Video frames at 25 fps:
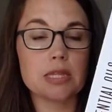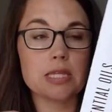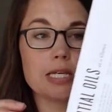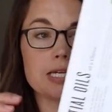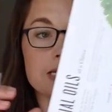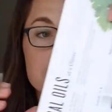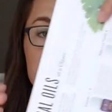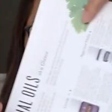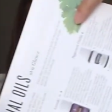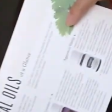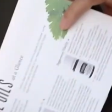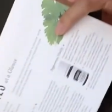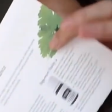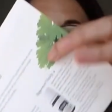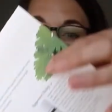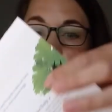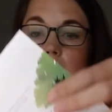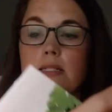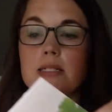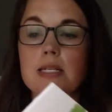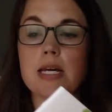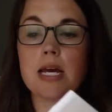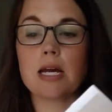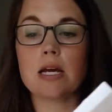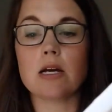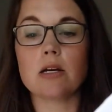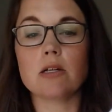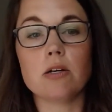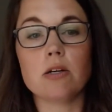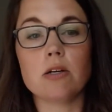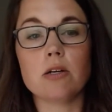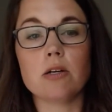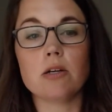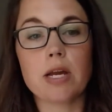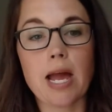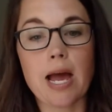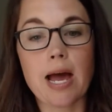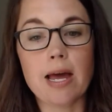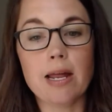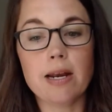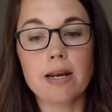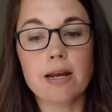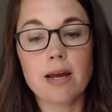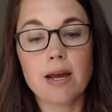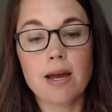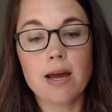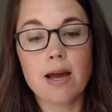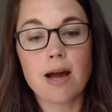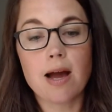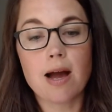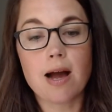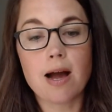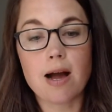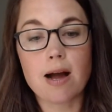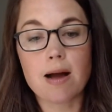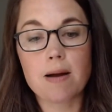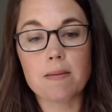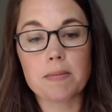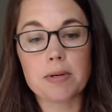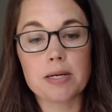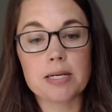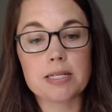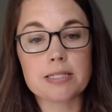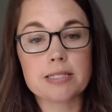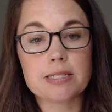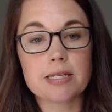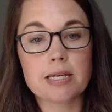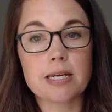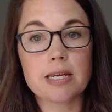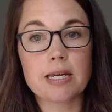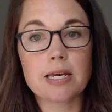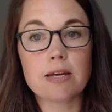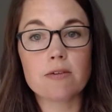This, take a look at. It's going